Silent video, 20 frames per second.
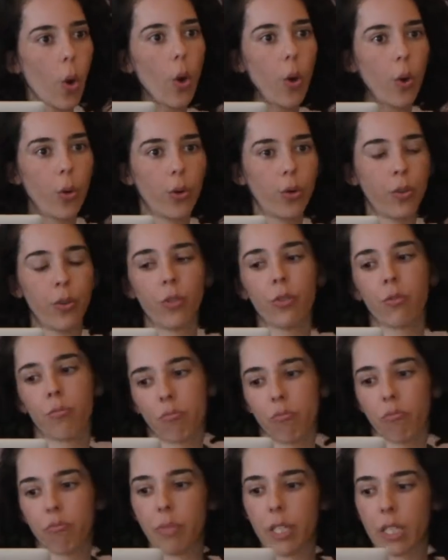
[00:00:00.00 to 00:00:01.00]
own
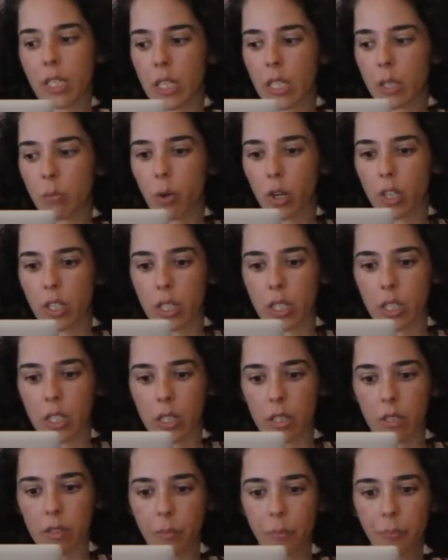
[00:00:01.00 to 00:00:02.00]
business processes.